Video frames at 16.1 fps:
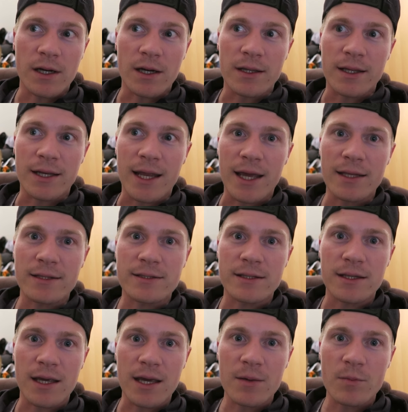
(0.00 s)
and then head
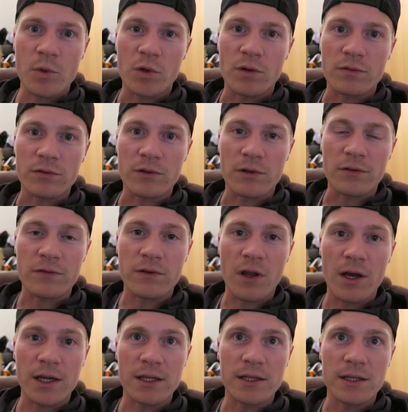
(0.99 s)
to the airport for a
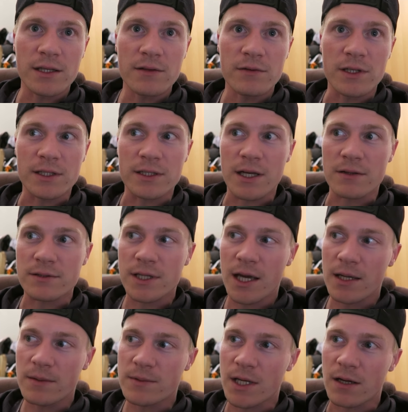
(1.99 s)
flight in the evening down to
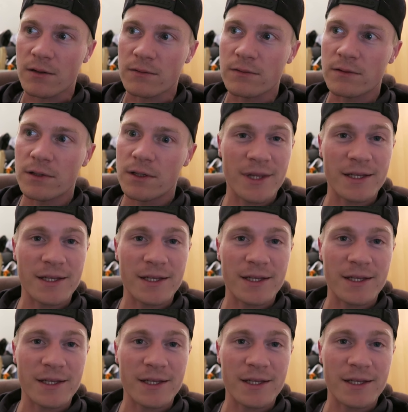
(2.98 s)
Cape Town.